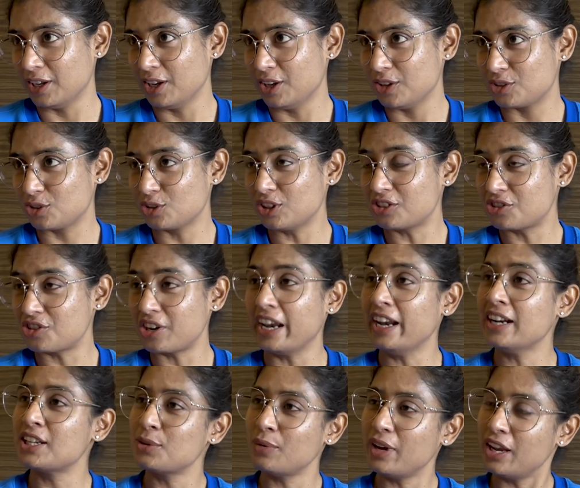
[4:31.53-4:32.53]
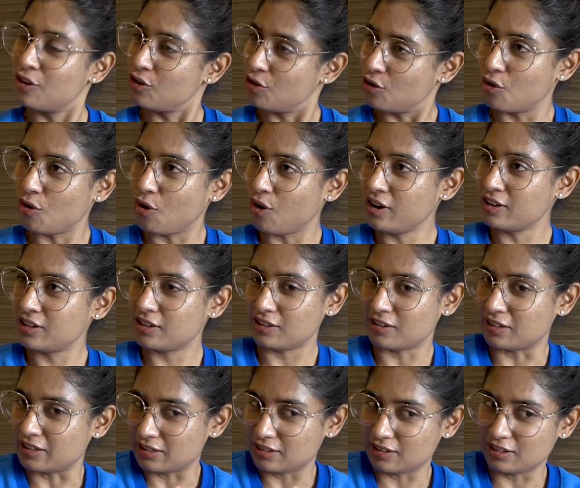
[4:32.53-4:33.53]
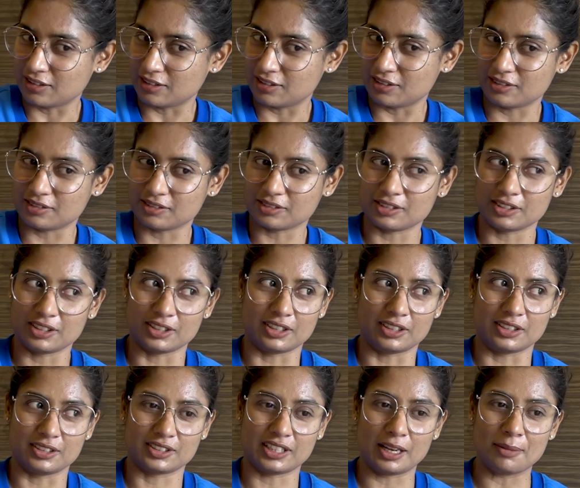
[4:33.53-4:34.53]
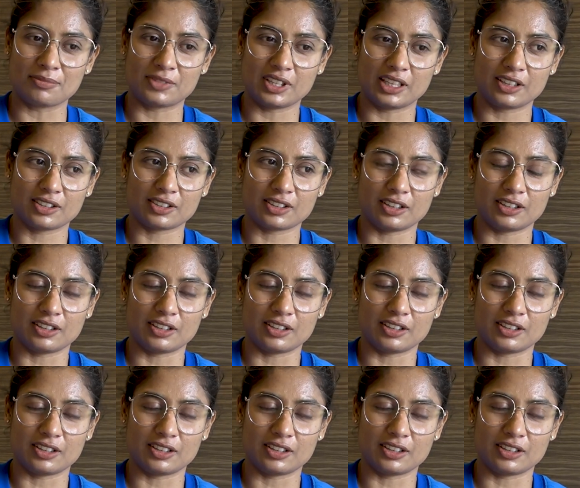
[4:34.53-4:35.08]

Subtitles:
So the traits were not something